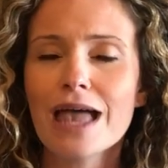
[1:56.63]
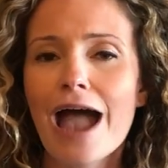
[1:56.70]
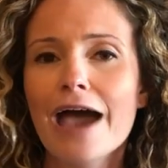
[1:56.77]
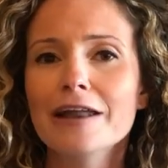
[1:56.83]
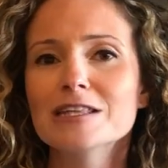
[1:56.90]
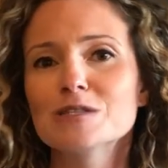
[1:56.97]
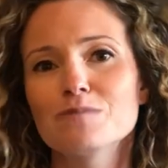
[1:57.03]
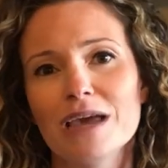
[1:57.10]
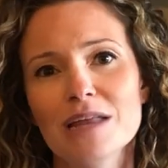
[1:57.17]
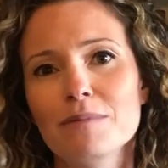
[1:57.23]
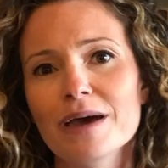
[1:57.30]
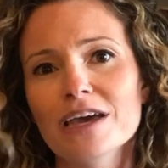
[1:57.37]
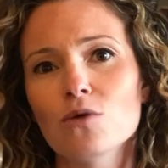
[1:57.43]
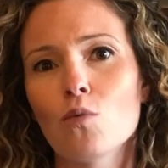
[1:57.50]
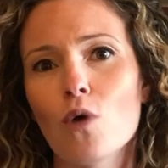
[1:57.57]
And it's made
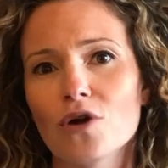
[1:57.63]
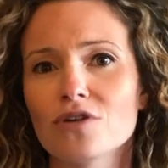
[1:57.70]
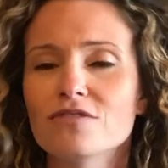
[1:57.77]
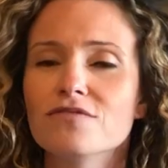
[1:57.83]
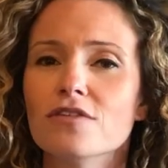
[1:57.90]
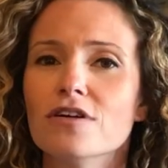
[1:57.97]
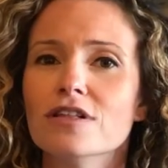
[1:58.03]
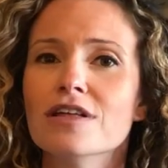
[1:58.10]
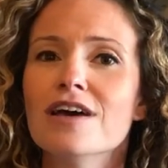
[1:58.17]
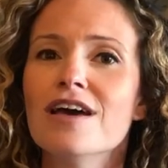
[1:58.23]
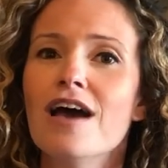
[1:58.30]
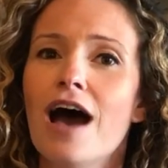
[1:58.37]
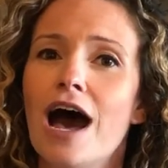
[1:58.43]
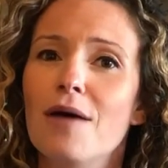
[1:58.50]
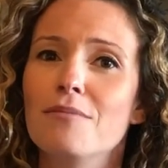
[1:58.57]
by a wonderful
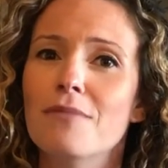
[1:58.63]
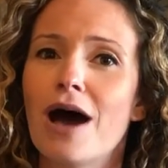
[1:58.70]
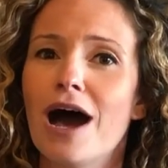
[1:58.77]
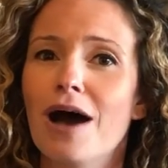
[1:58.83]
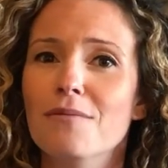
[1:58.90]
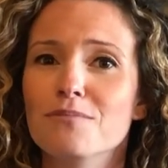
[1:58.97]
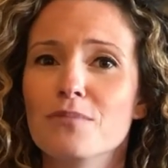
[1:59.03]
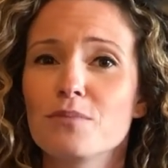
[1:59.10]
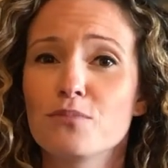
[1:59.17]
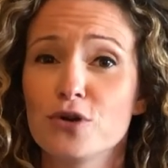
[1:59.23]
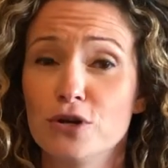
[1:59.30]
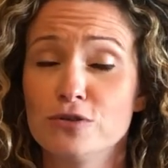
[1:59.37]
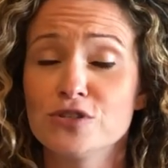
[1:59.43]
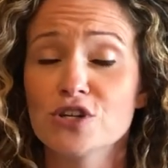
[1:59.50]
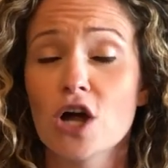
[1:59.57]

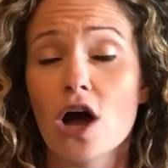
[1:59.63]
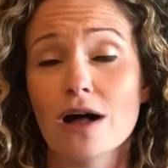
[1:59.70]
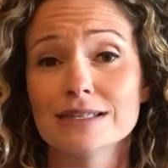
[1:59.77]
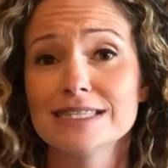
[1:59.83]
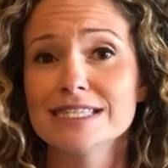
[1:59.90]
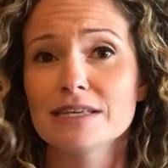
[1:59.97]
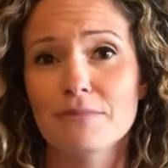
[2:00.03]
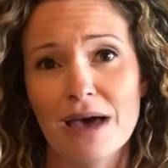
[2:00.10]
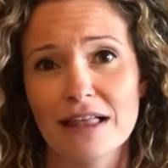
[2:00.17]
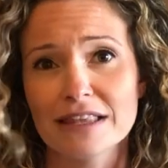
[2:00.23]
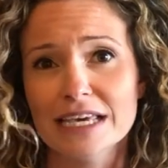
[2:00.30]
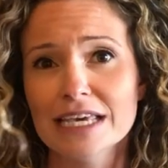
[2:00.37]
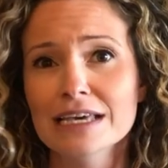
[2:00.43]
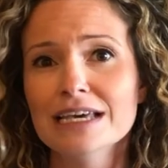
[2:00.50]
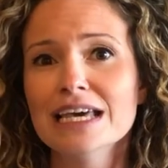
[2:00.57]
producer called
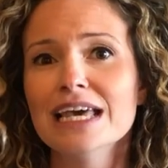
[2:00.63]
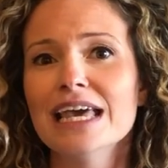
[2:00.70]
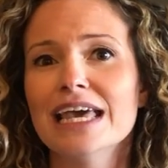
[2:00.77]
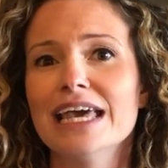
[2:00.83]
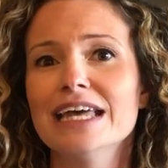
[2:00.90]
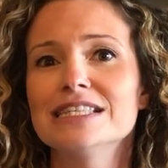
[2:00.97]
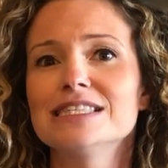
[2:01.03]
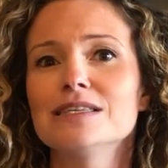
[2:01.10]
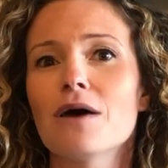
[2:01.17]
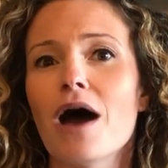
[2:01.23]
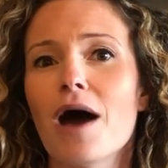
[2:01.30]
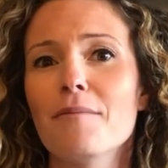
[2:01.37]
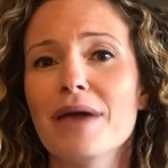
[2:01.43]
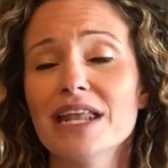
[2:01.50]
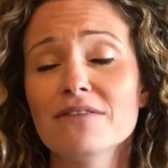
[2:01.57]
Semelli. It's
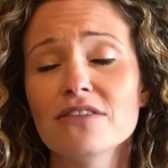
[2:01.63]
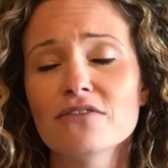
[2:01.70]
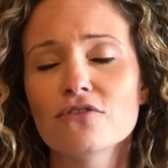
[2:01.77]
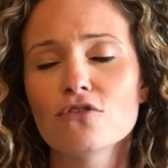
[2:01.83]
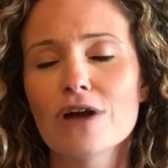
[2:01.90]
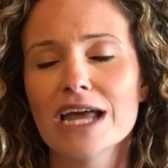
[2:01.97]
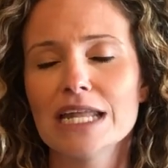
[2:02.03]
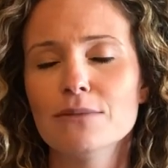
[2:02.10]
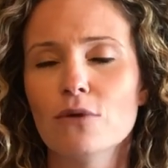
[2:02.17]
made of the variety